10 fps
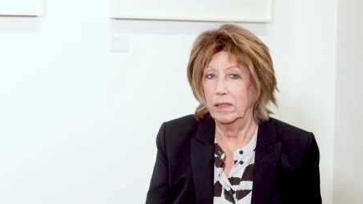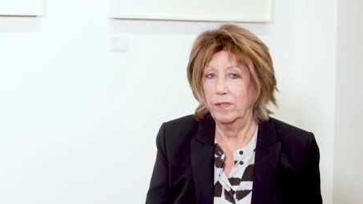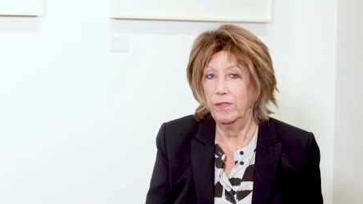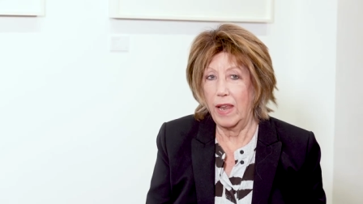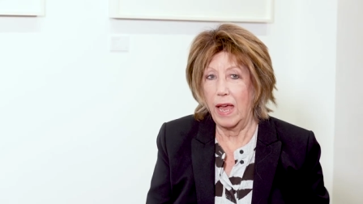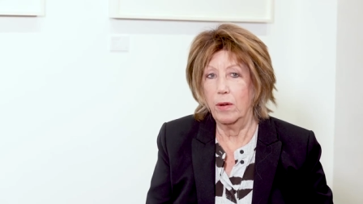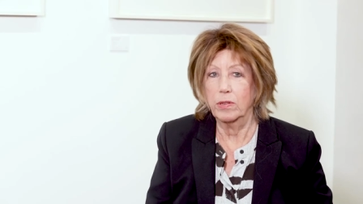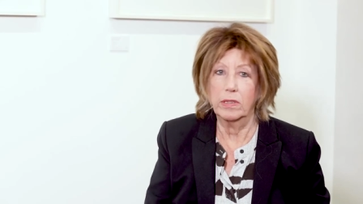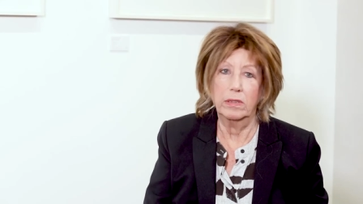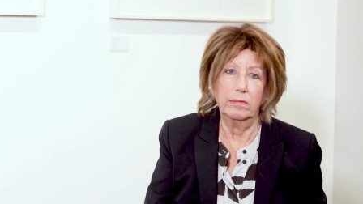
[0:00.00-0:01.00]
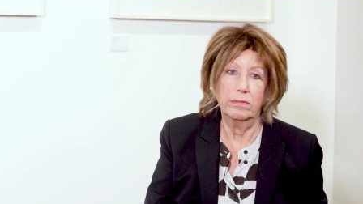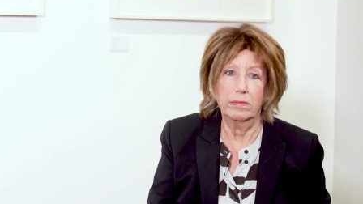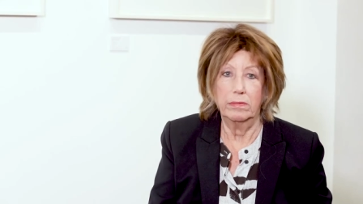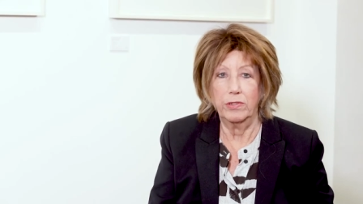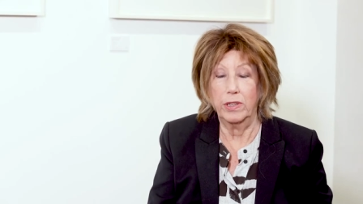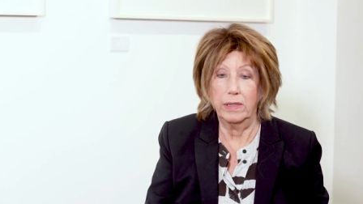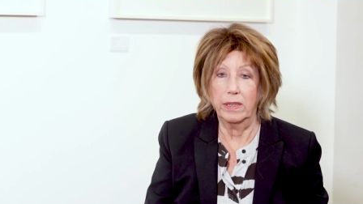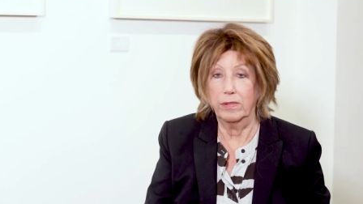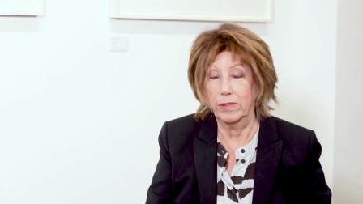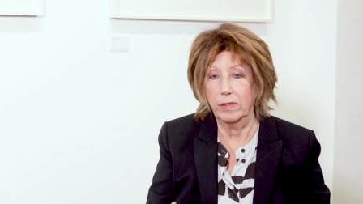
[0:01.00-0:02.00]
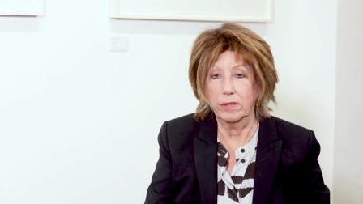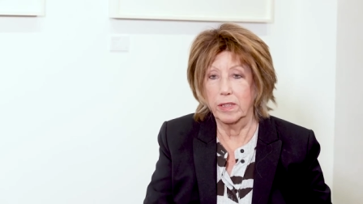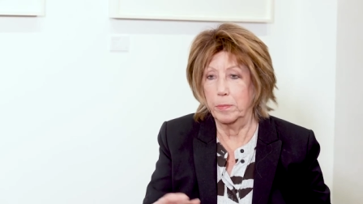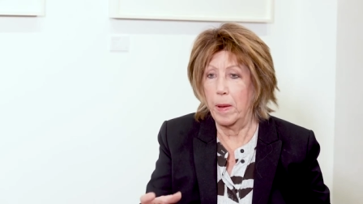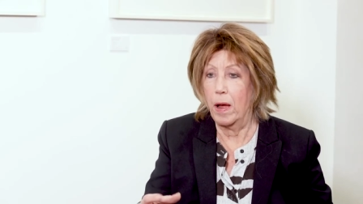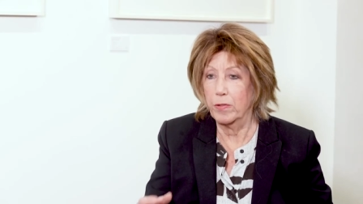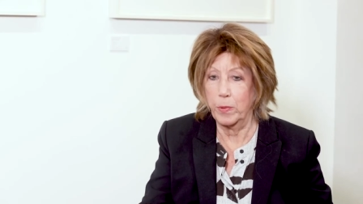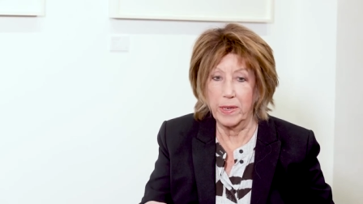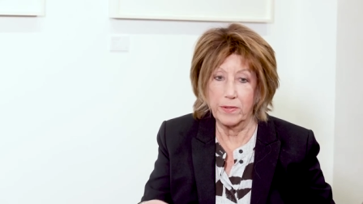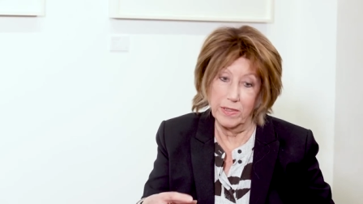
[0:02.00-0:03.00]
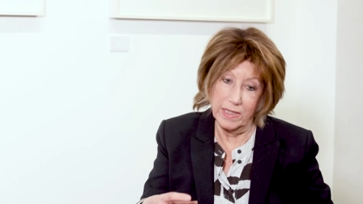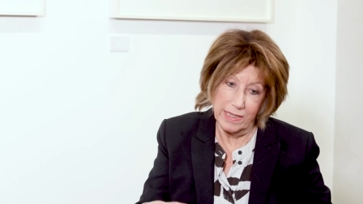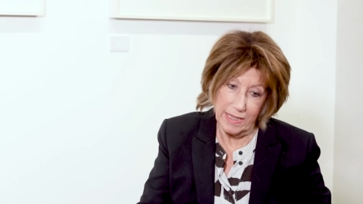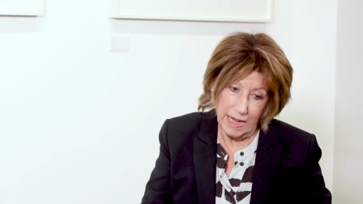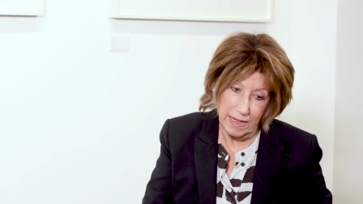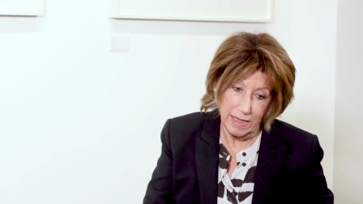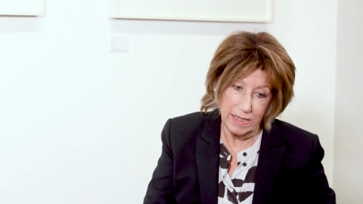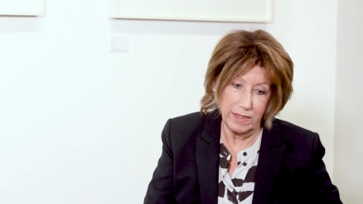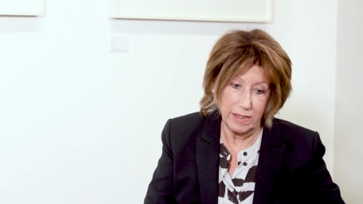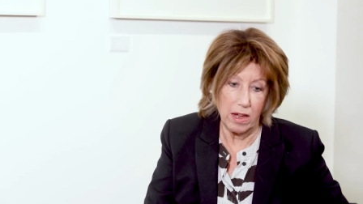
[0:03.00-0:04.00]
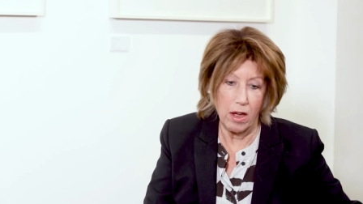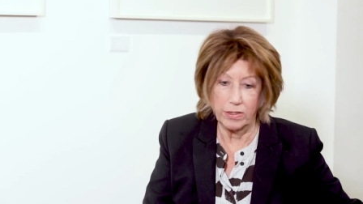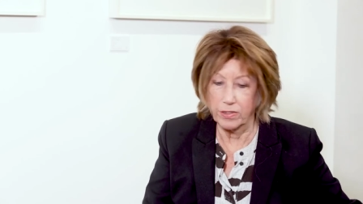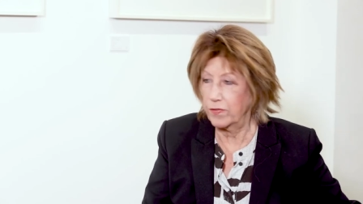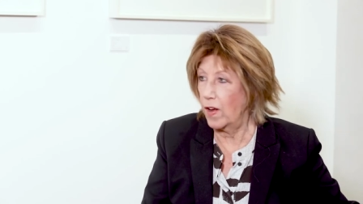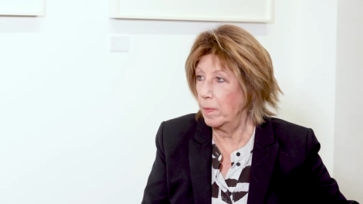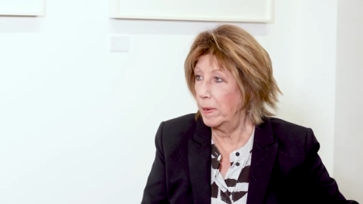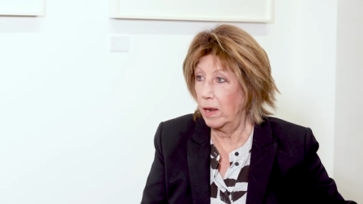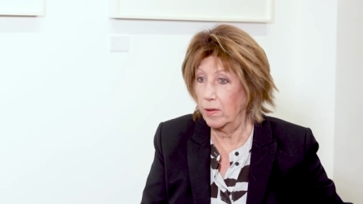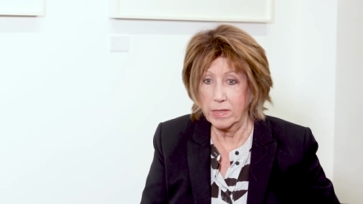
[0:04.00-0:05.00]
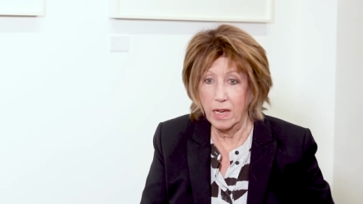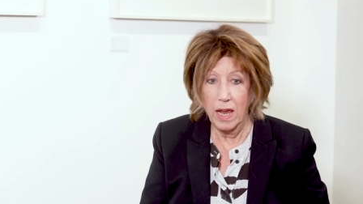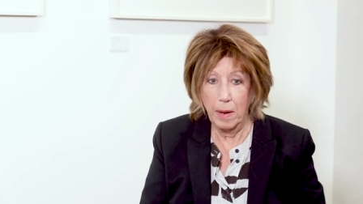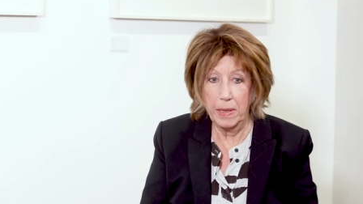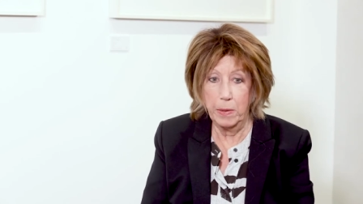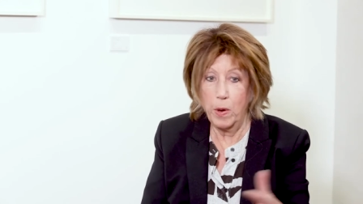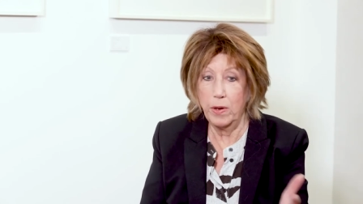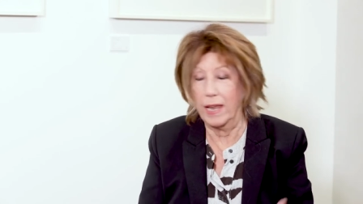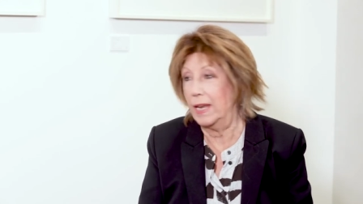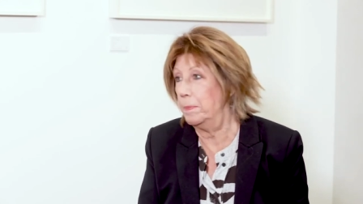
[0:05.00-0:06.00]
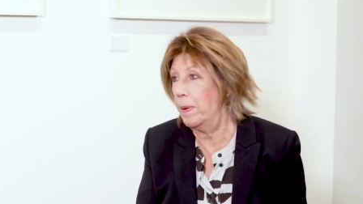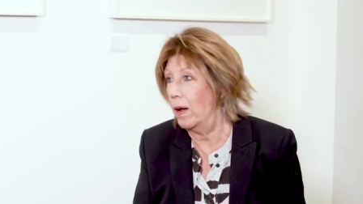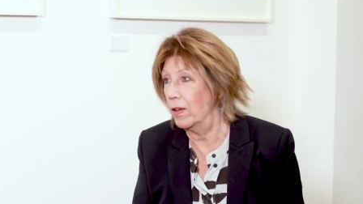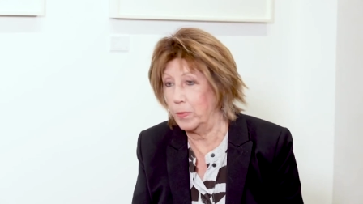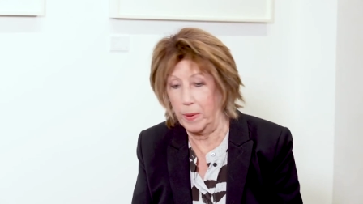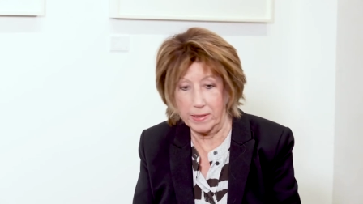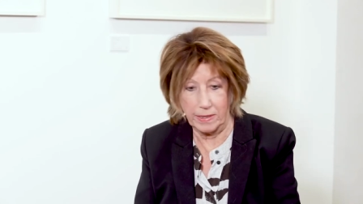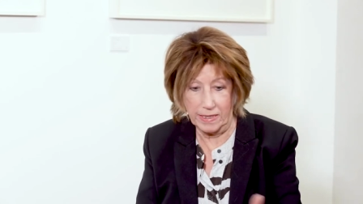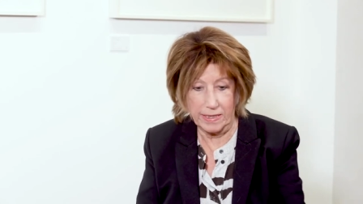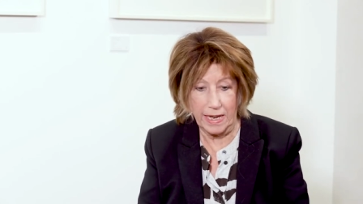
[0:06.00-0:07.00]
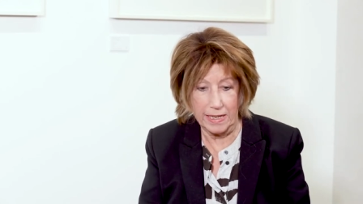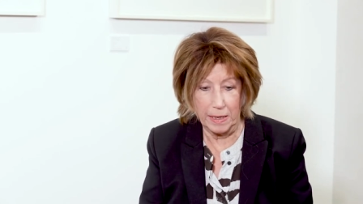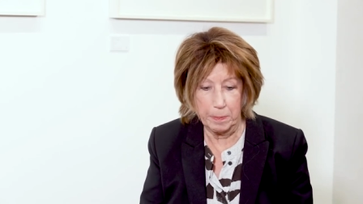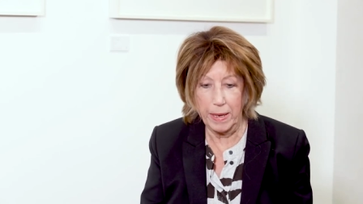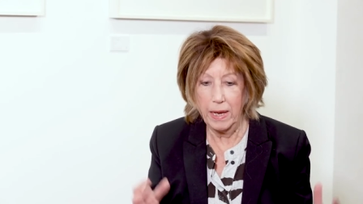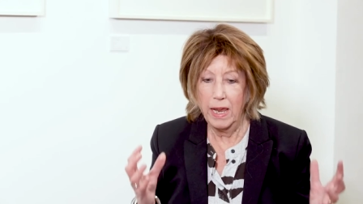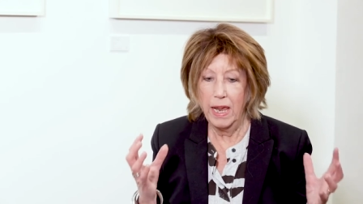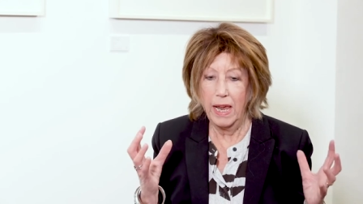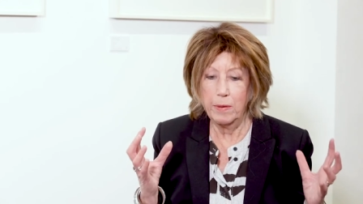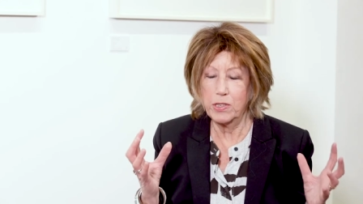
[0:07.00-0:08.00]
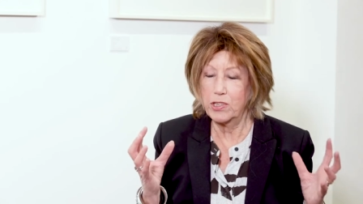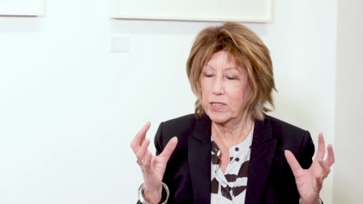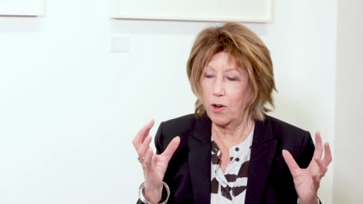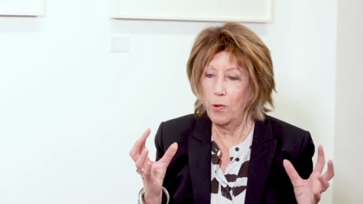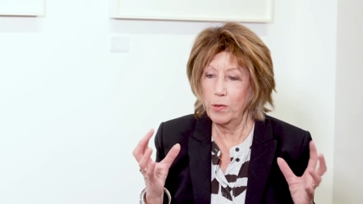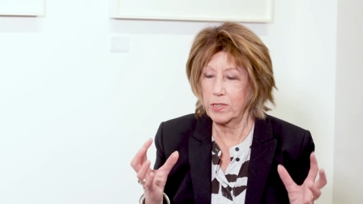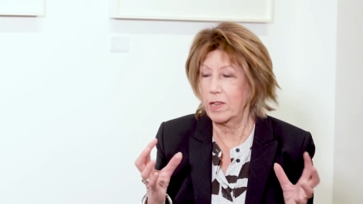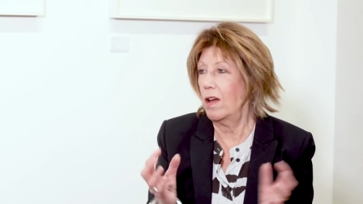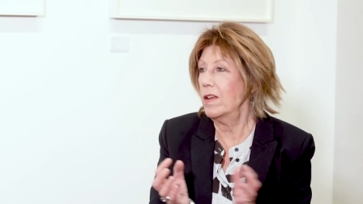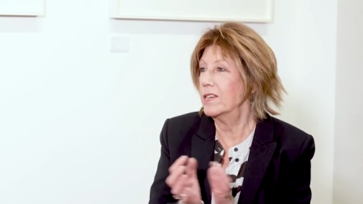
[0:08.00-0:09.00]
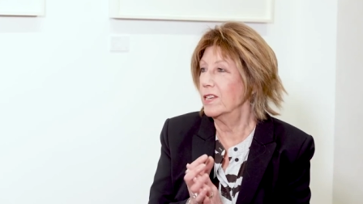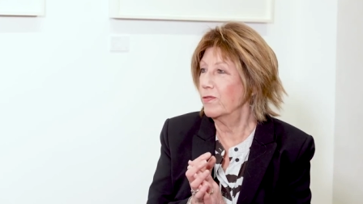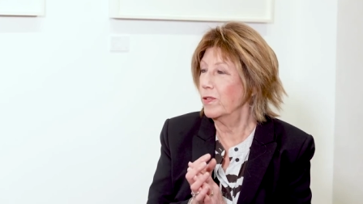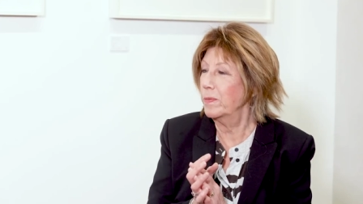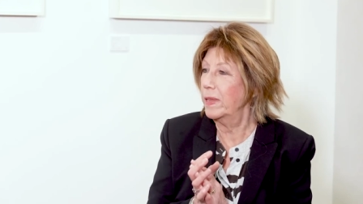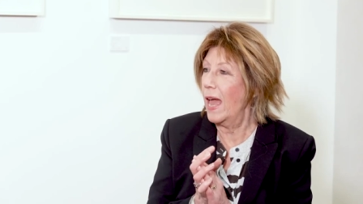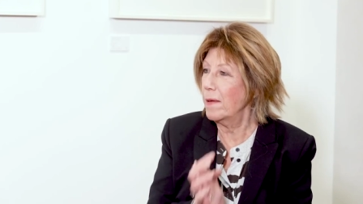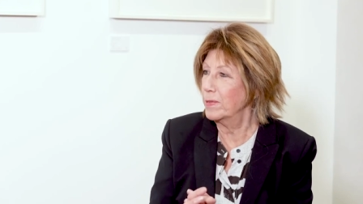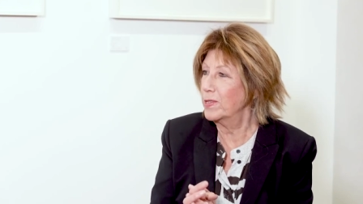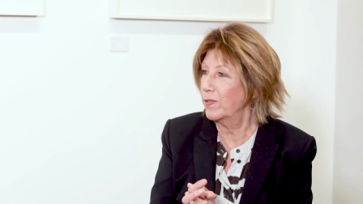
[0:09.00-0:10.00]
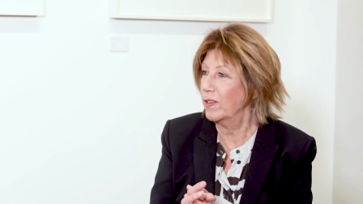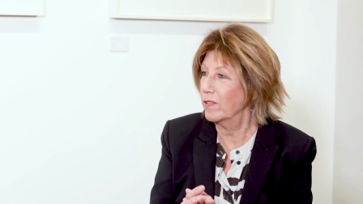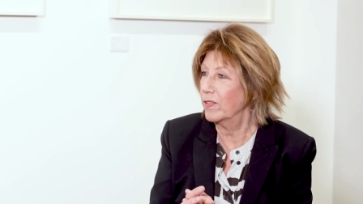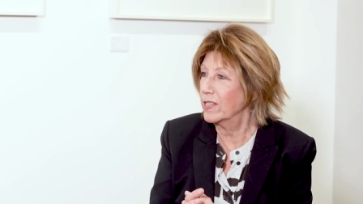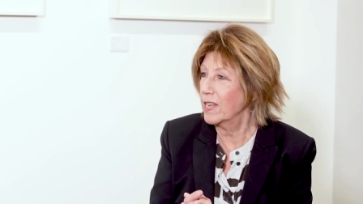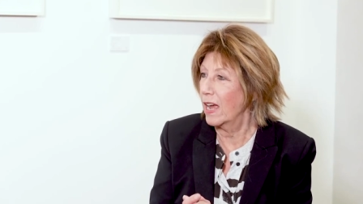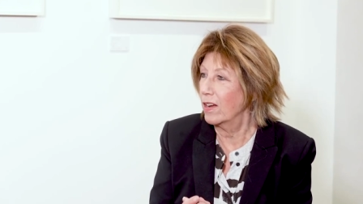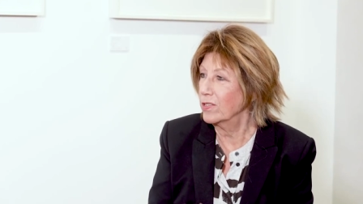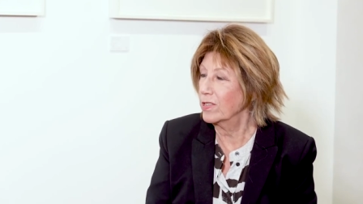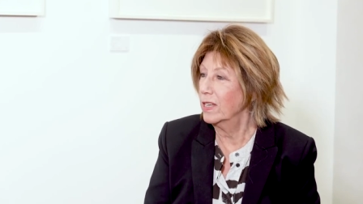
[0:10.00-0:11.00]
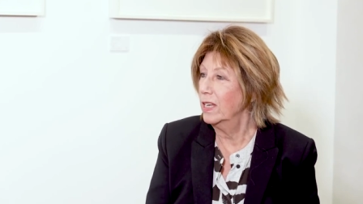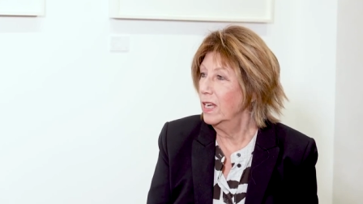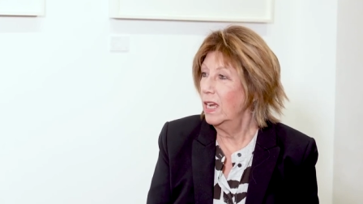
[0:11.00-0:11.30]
of flowers and treating into little pathways for descending to the gardens far below us. I mean, there weren't any pathways descending, but it was all started from the atmosphere of this house.